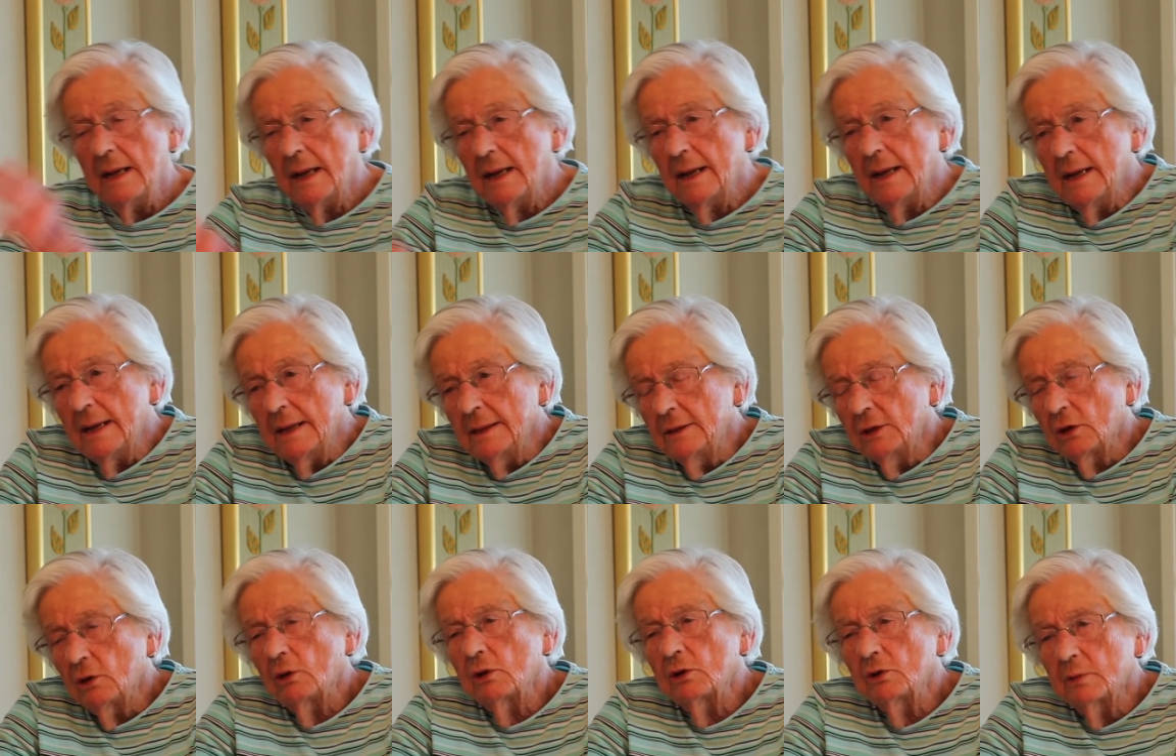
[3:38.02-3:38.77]
And
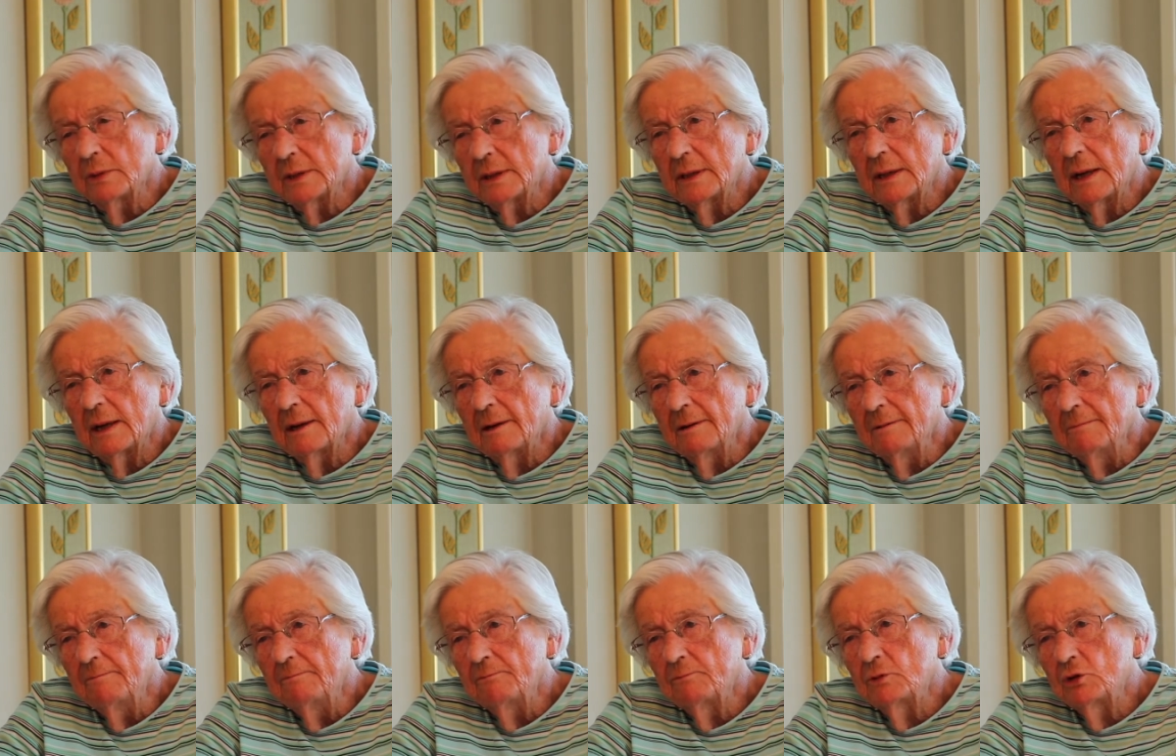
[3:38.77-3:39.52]
George was
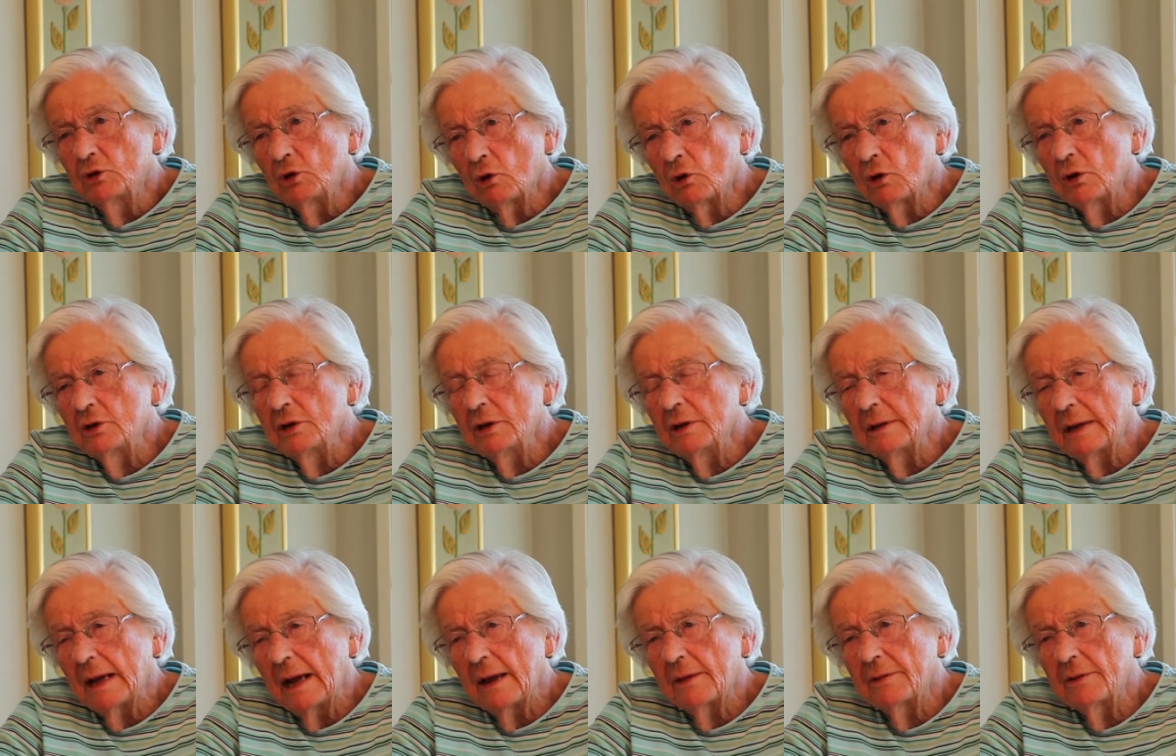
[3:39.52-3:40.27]
there. George
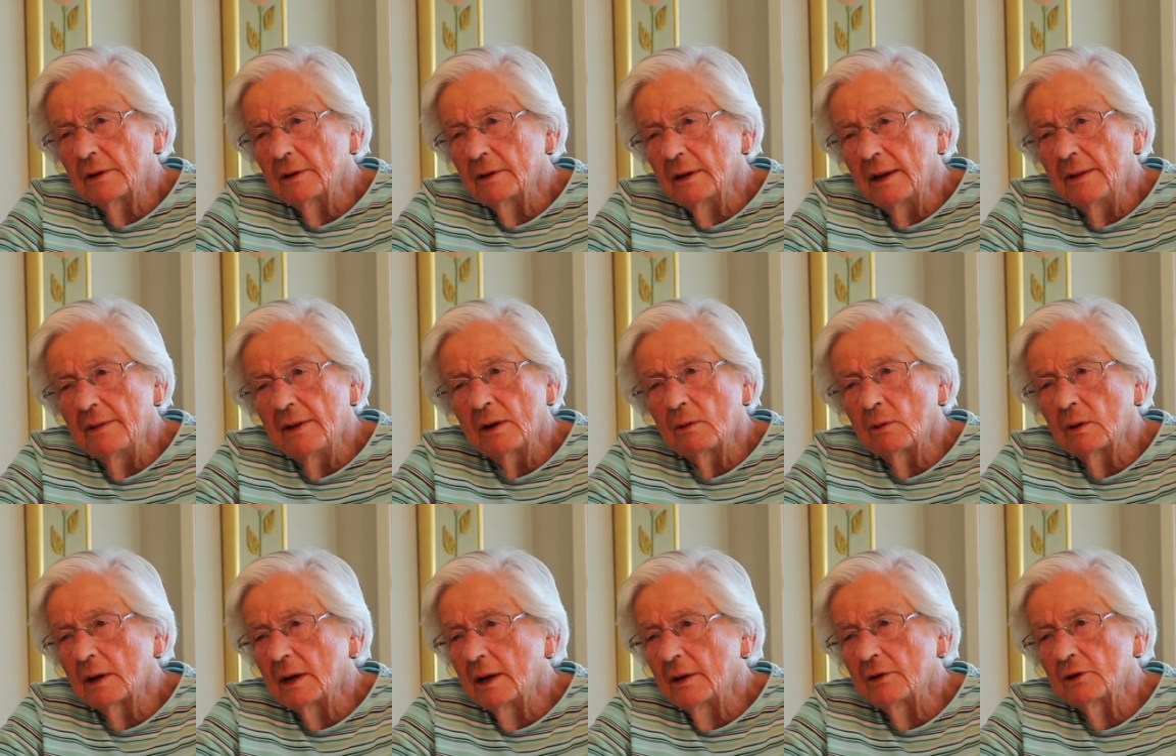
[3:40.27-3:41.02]
and Catherine, and there
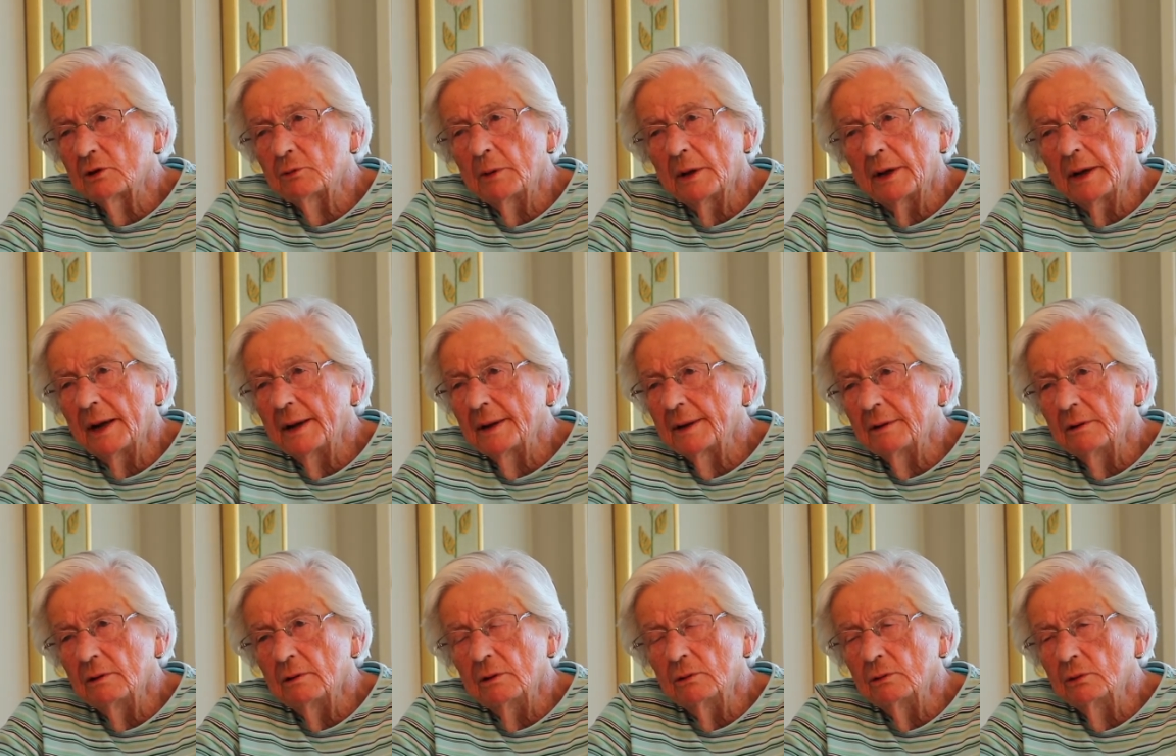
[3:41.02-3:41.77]
were others, but I
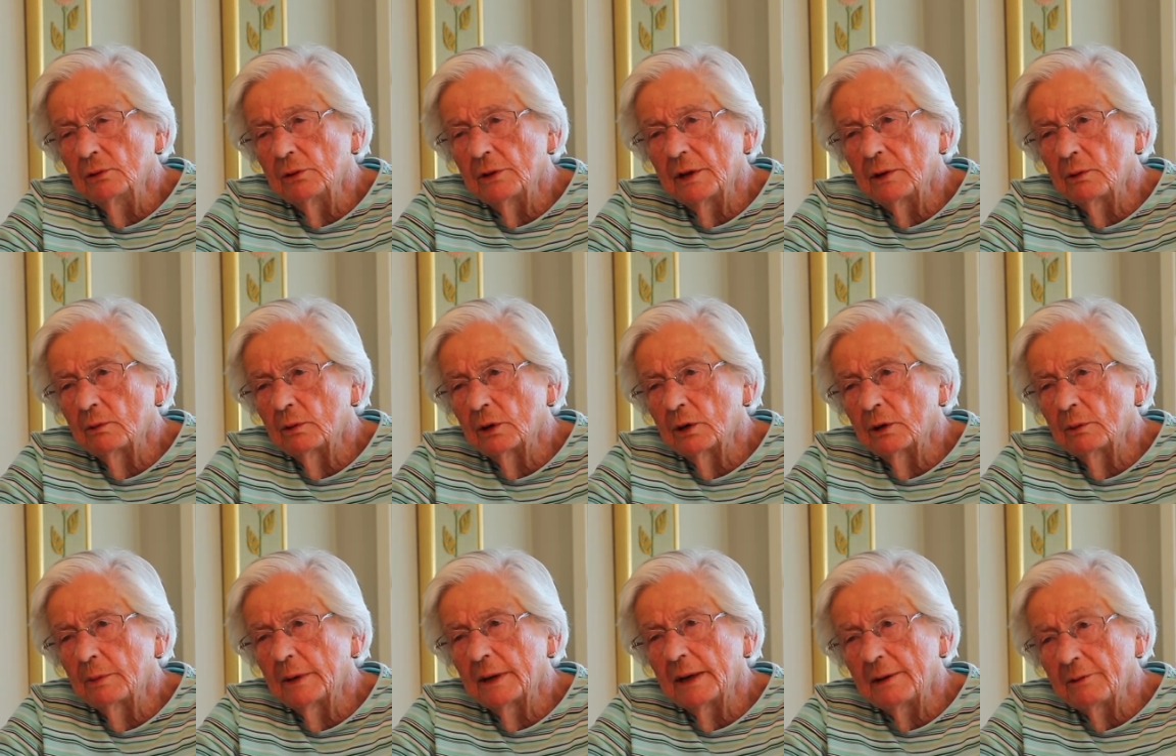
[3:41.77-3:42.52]
don't know who they
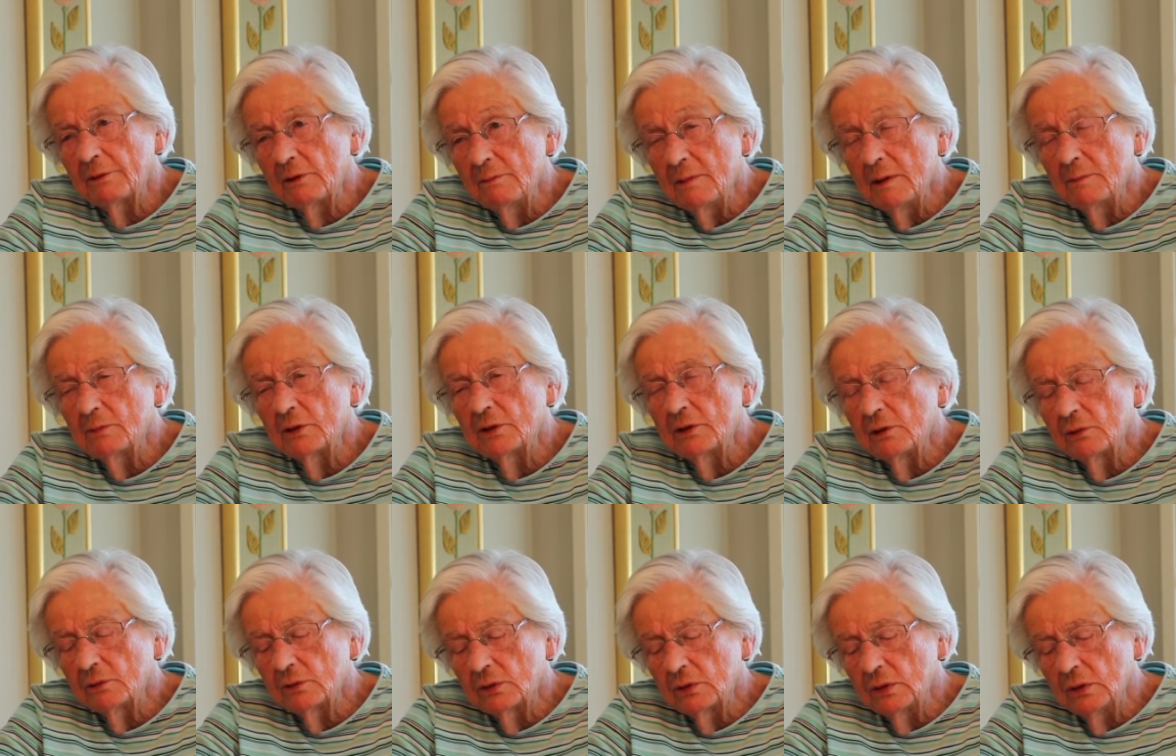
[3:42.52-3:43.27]
were, but I remember
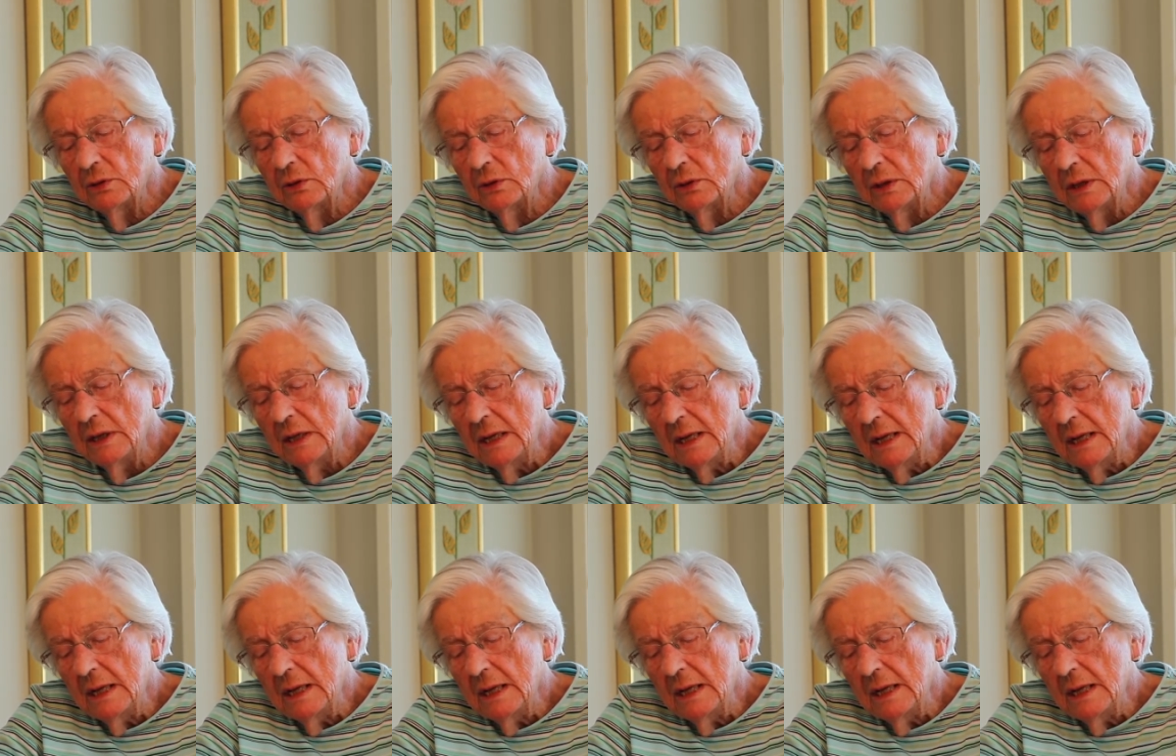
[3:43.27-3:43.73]
those two.